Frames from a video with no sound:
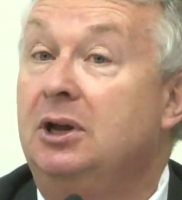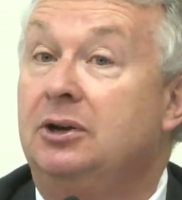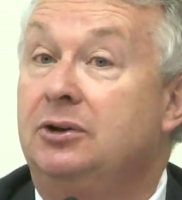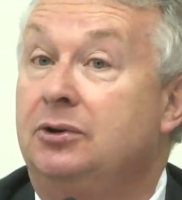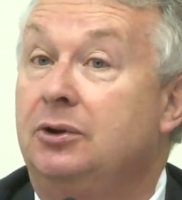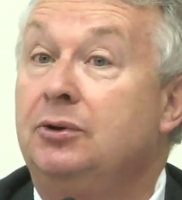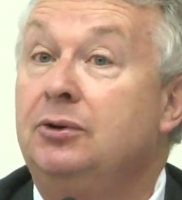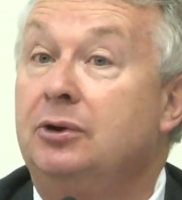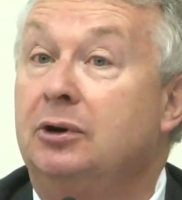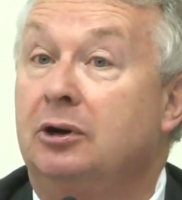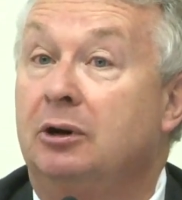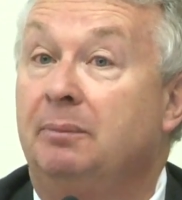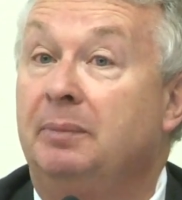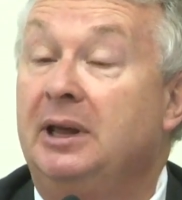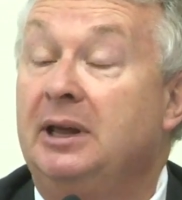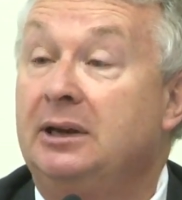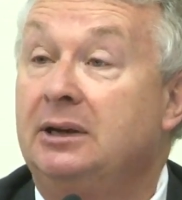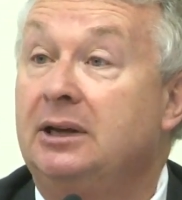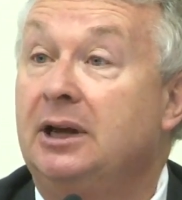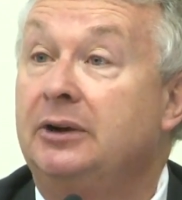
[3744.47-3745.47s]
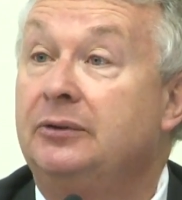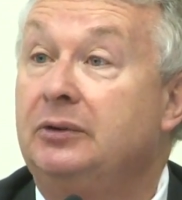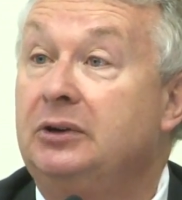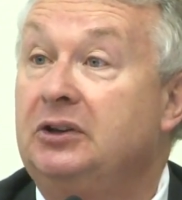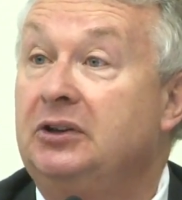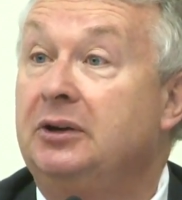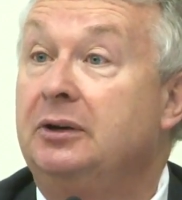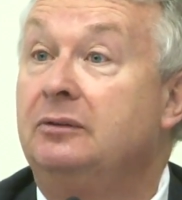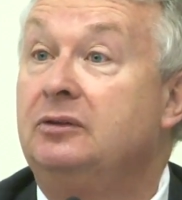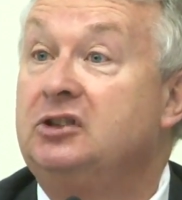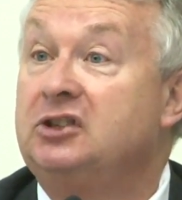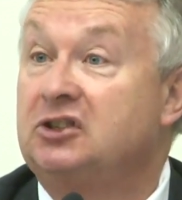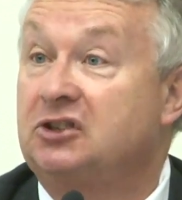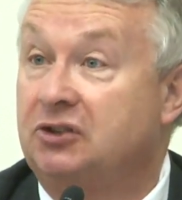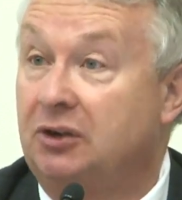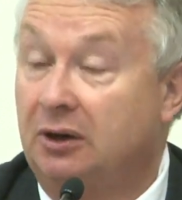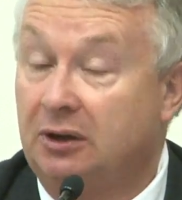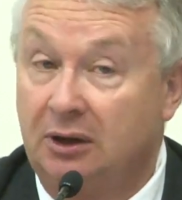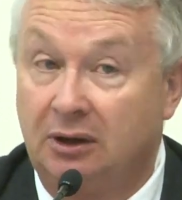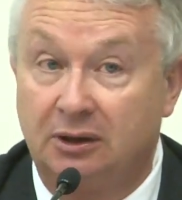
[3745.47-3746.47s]
two European countries that have
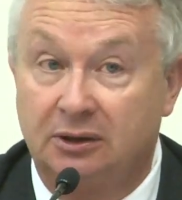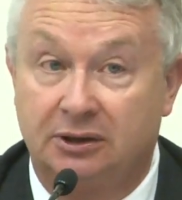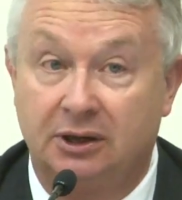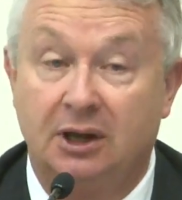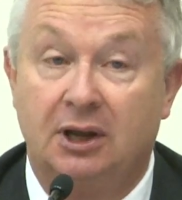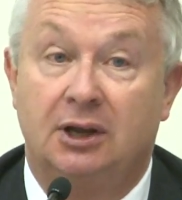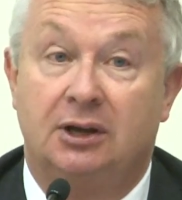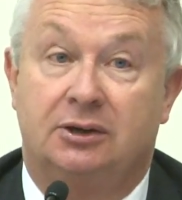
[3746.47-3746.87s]
struggled